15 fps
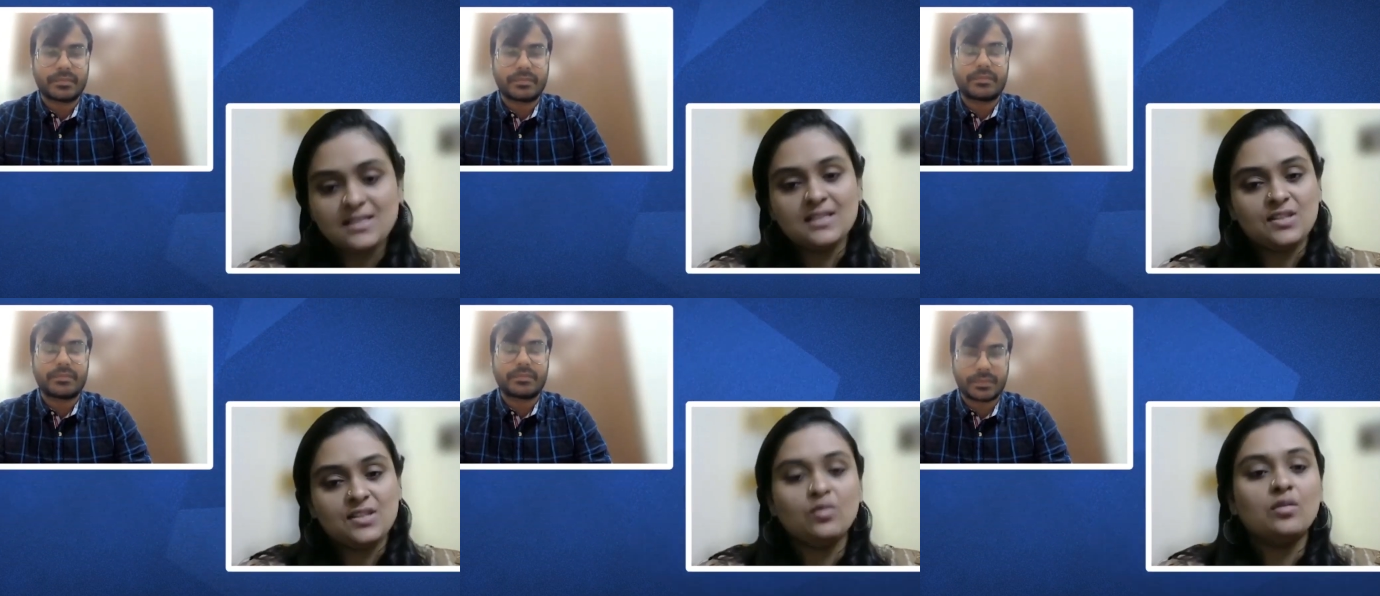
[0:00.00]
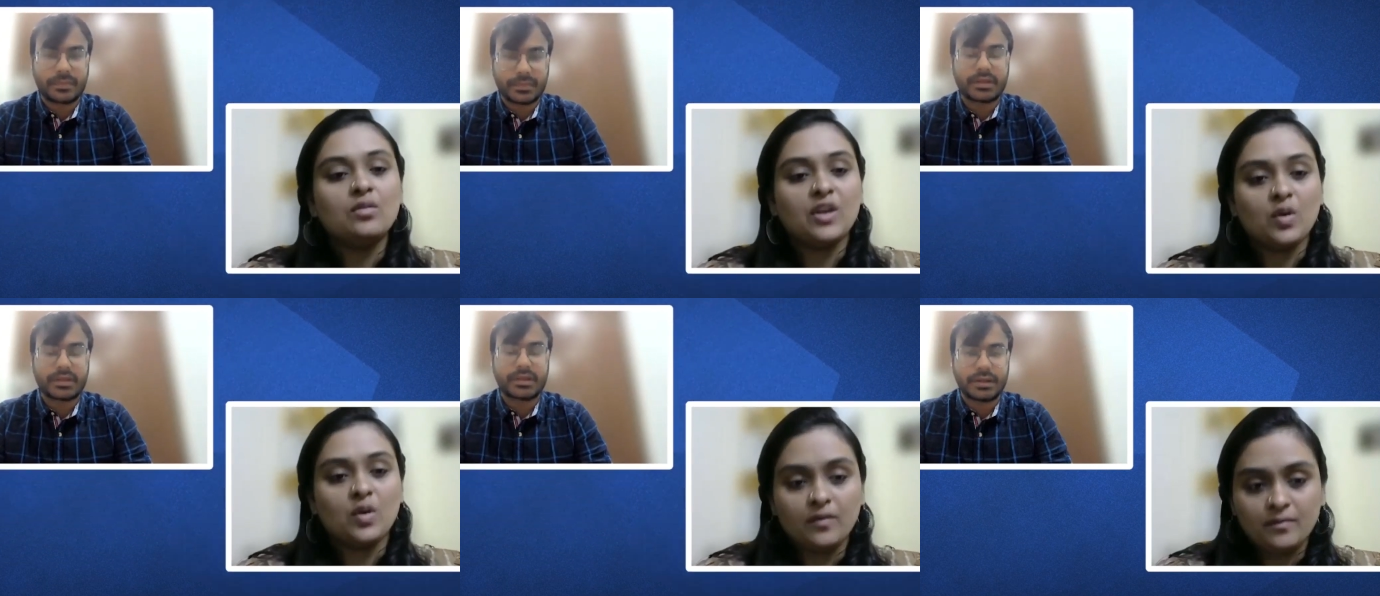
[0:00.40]
Speaker 1: since
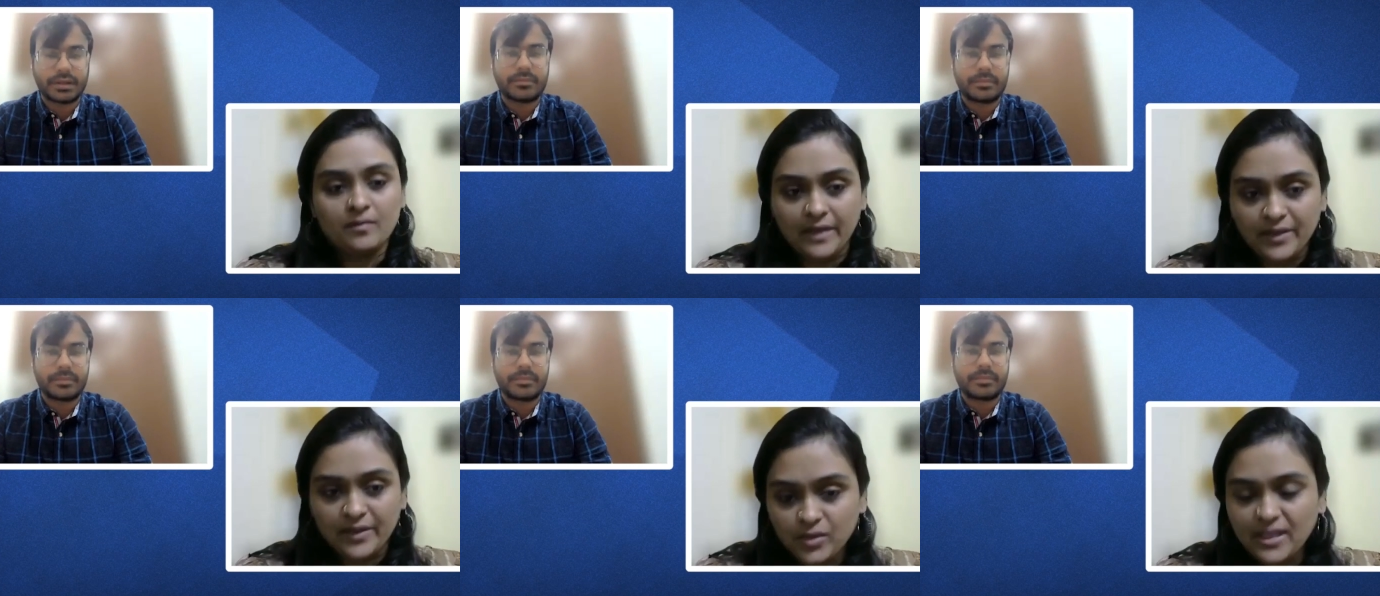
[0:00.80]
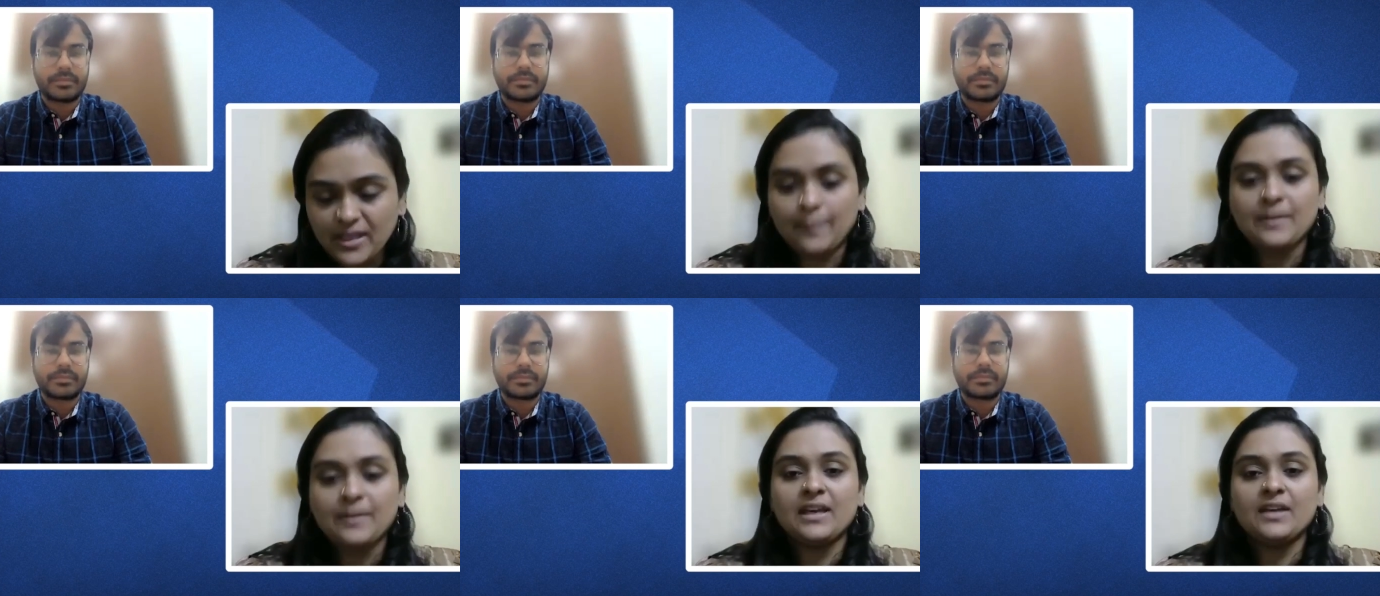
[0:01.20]
you you know went through
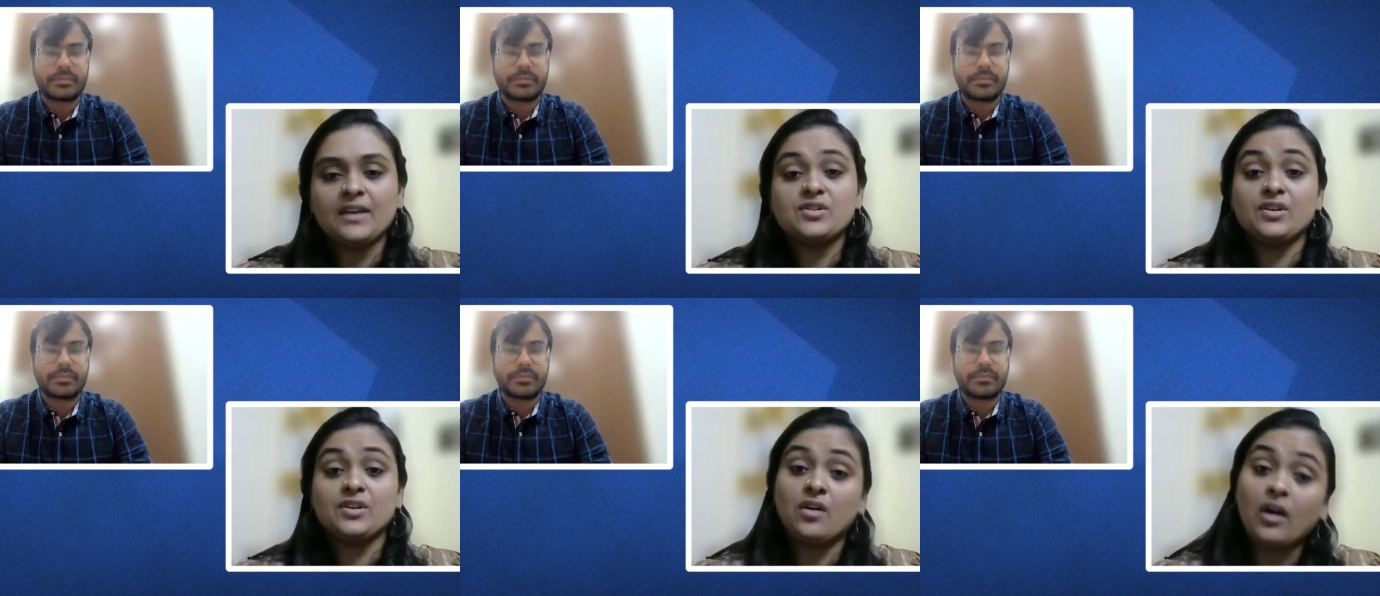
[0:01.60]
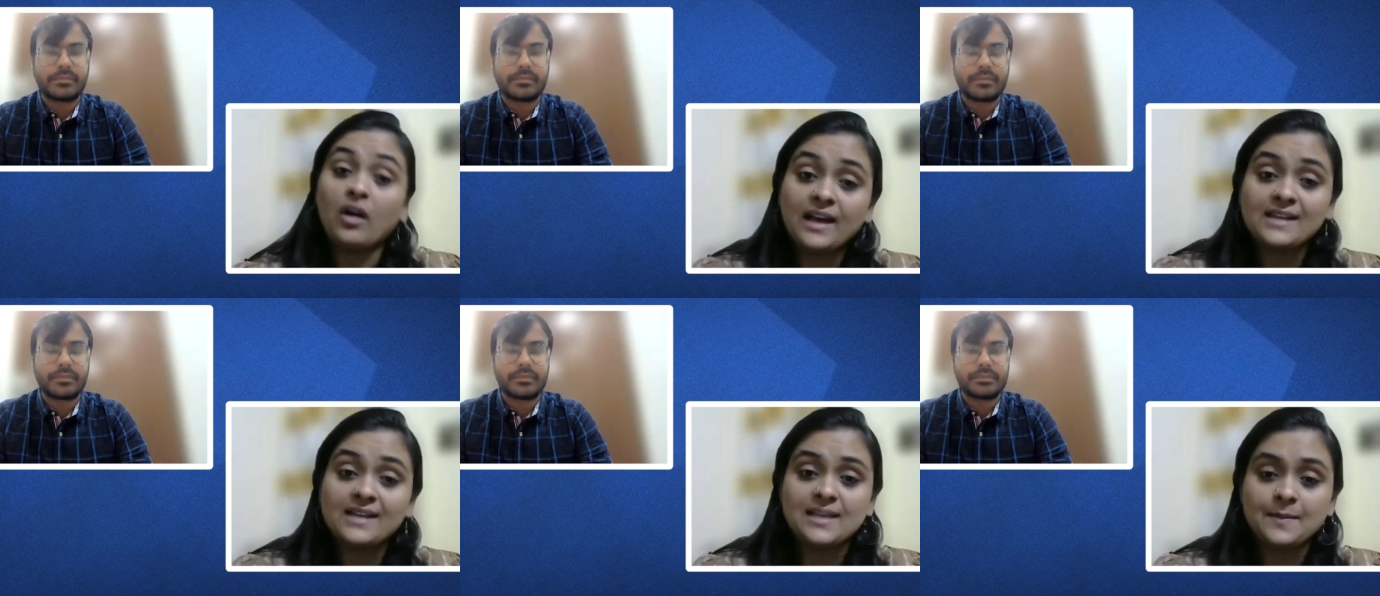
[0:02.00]
the application, you
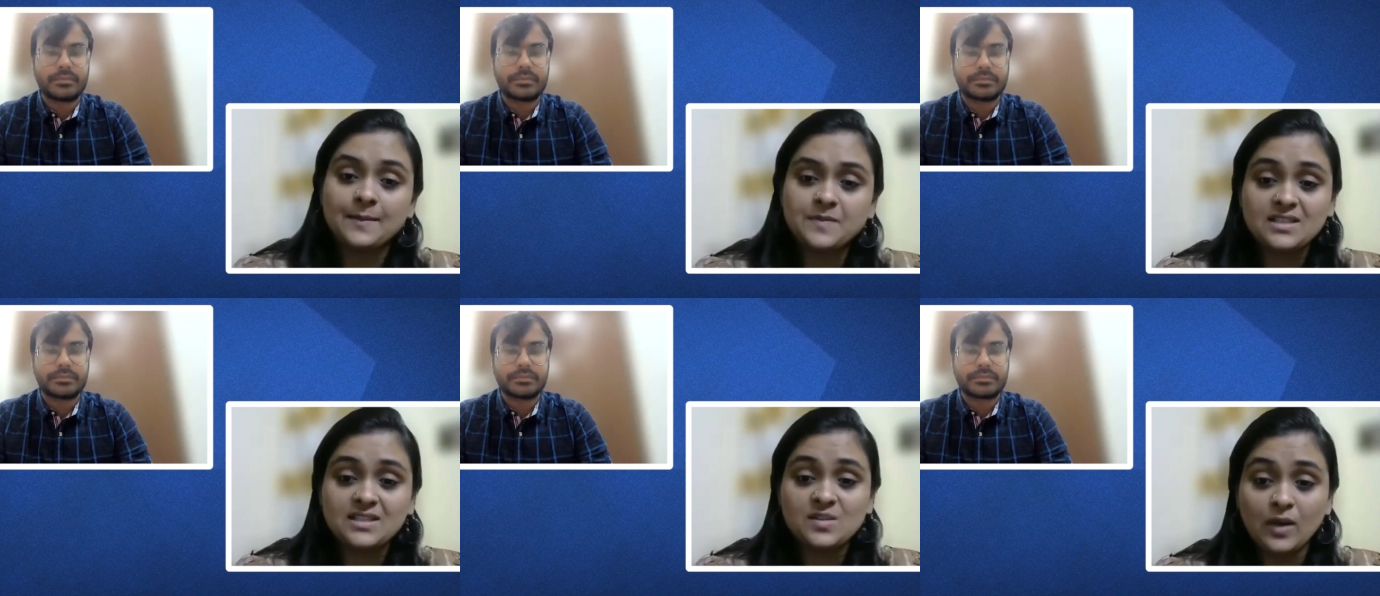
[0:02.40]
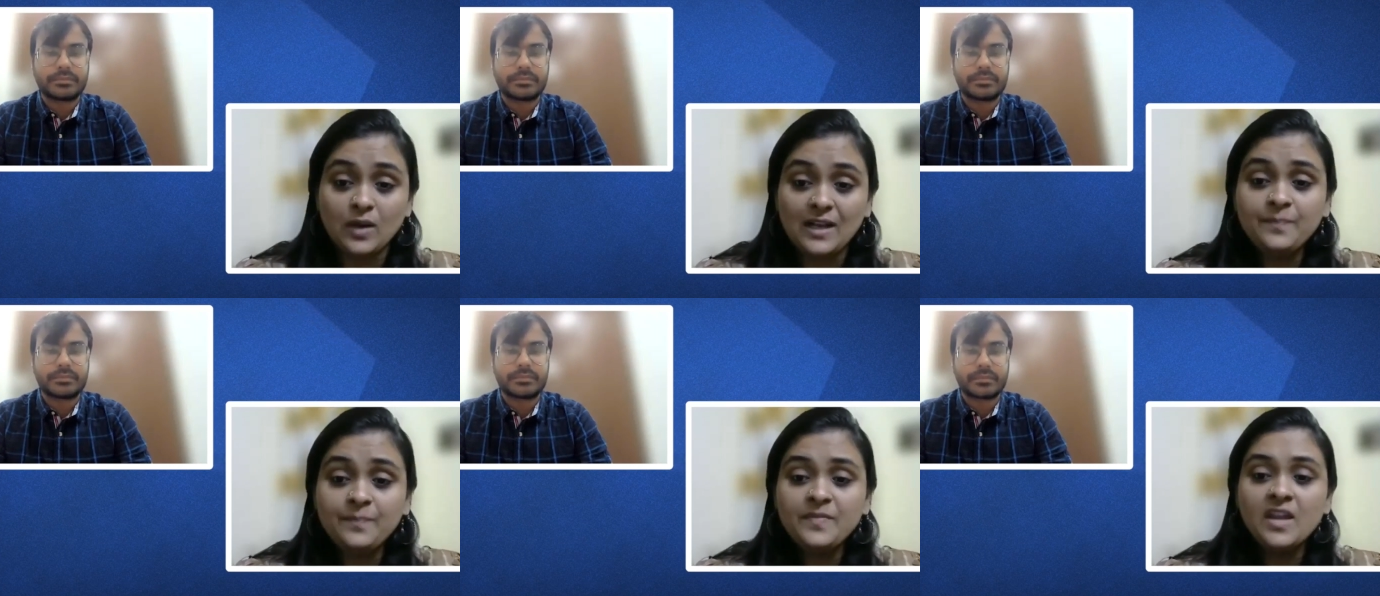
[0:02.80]
got acceptance as
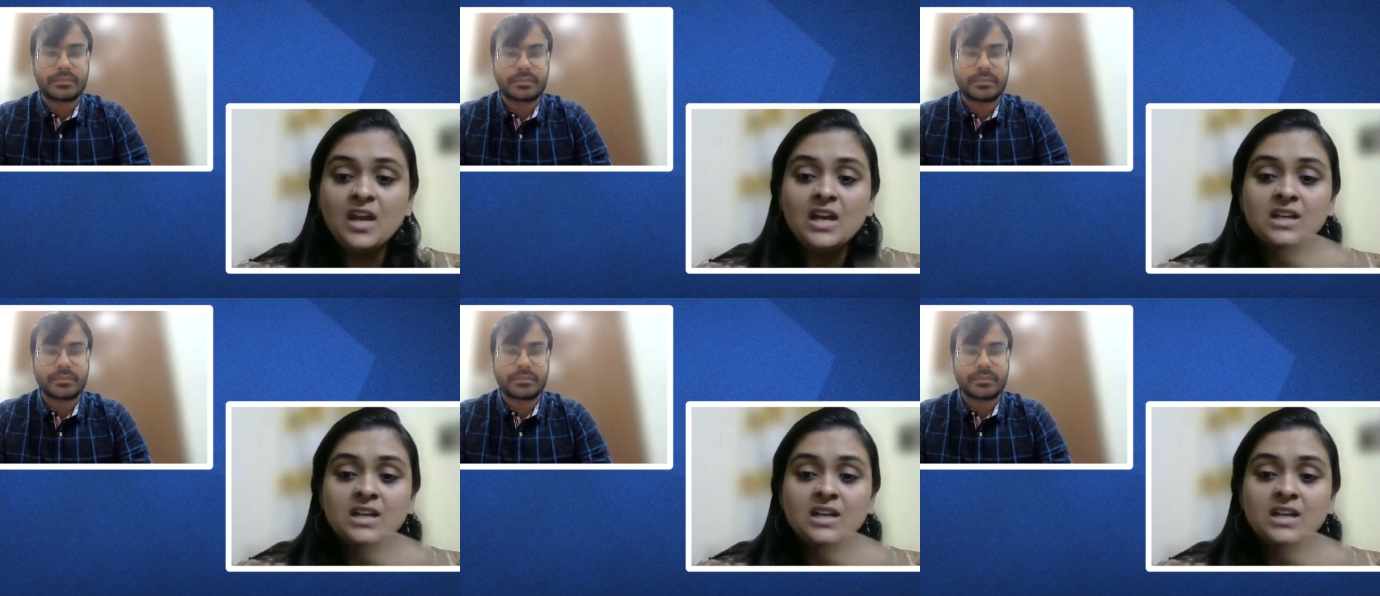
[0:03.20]
well.